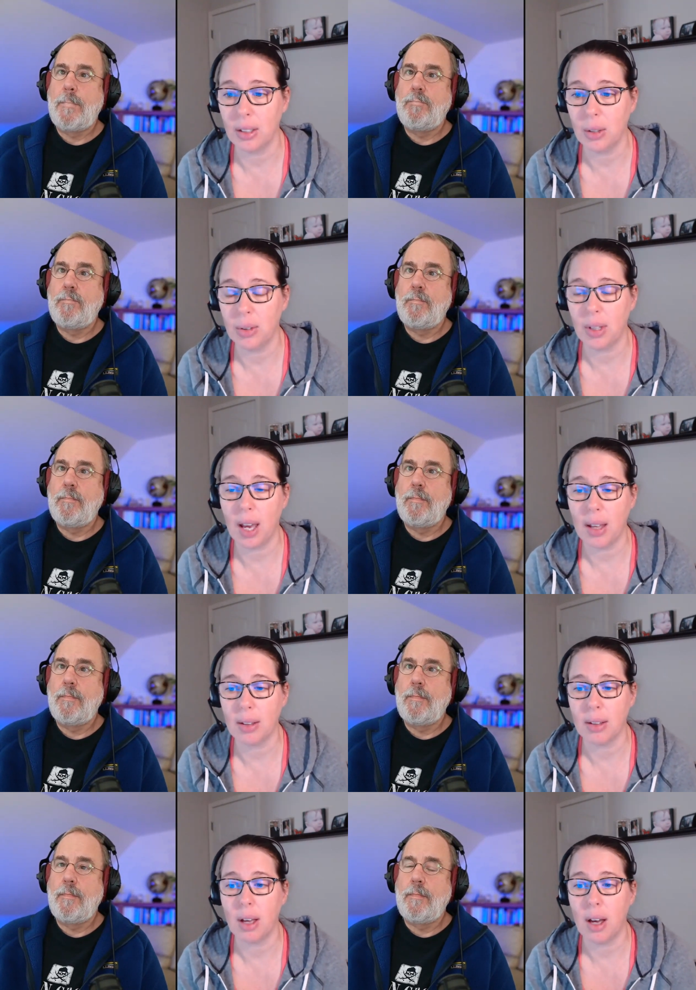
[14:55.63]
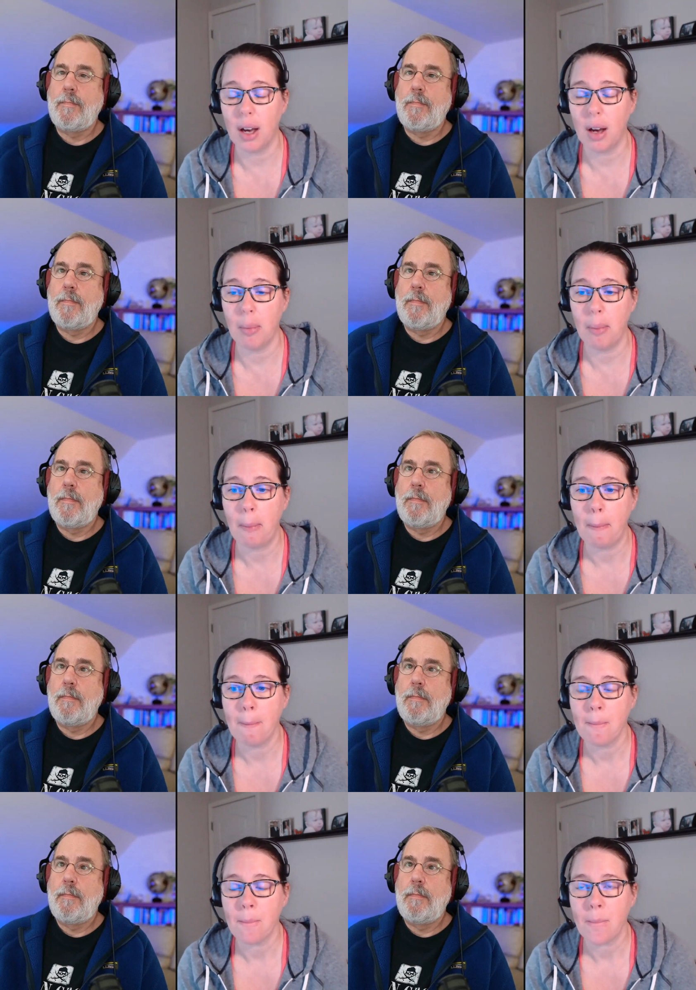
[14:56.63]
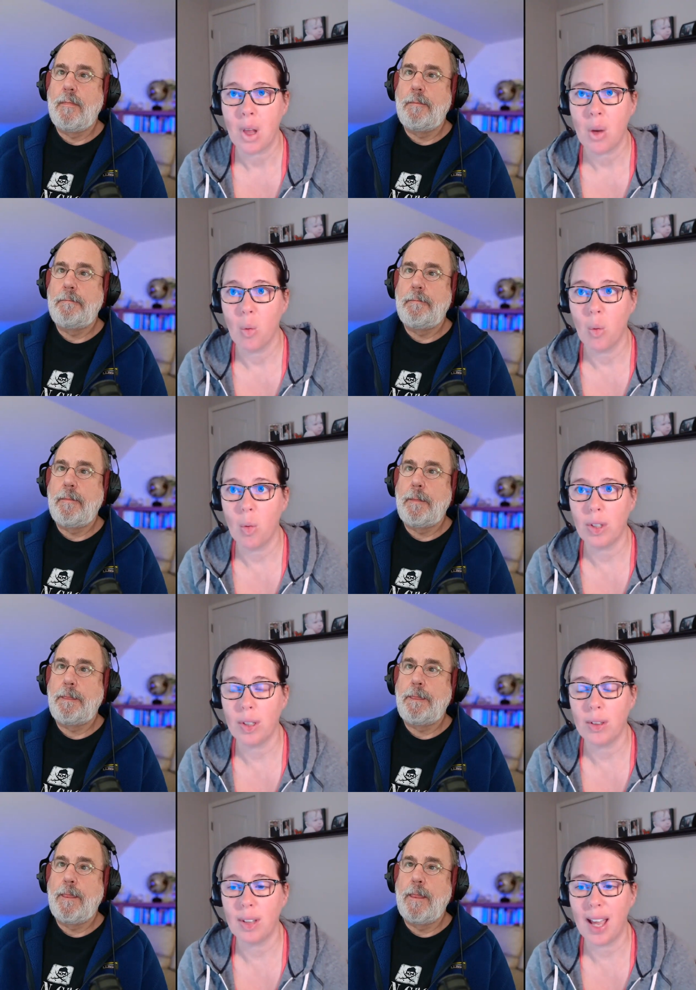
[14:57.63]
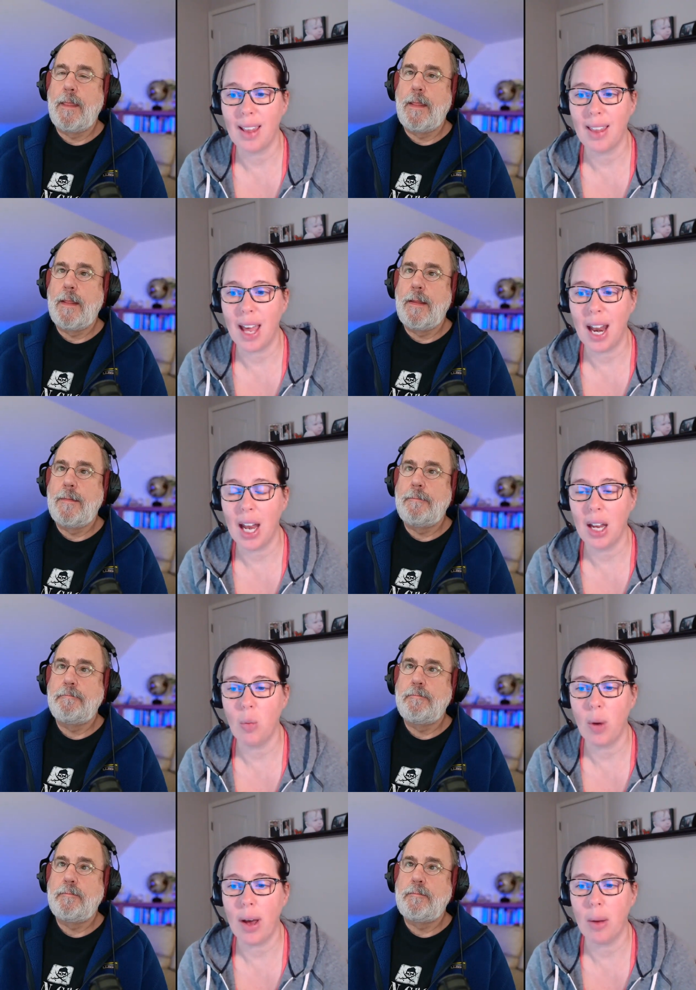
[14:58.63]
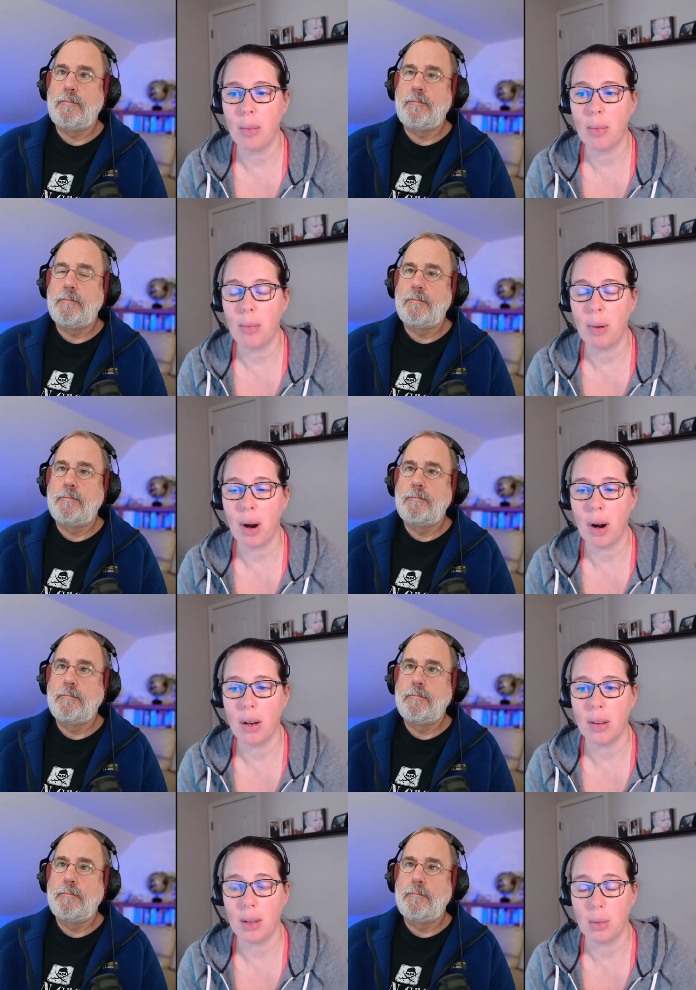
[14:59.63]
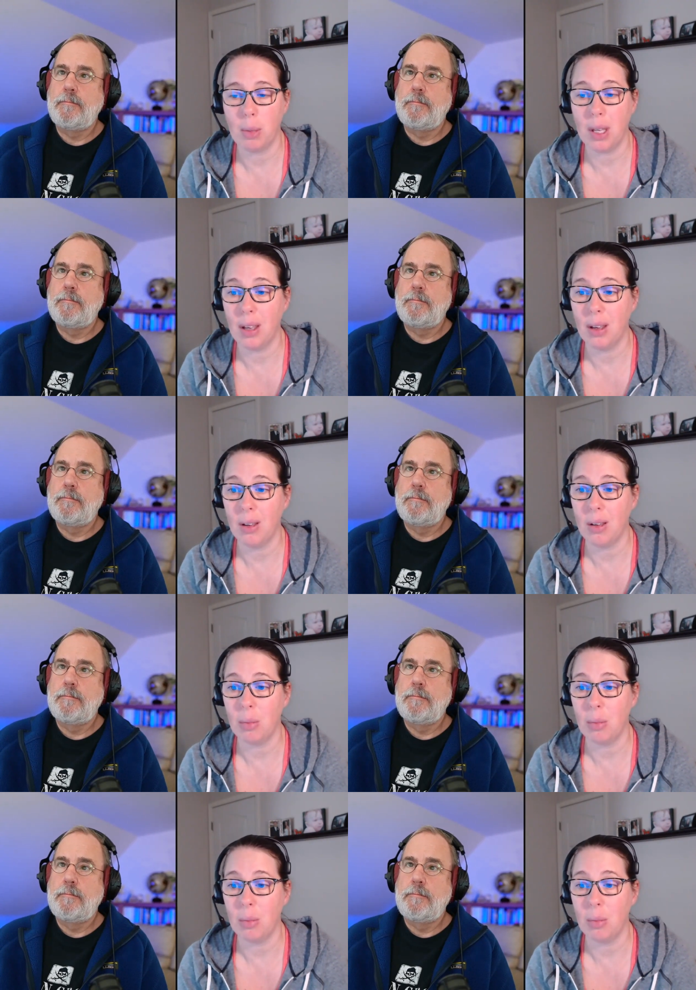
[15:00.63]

Speaker 1: use case um, to say that any web part that's being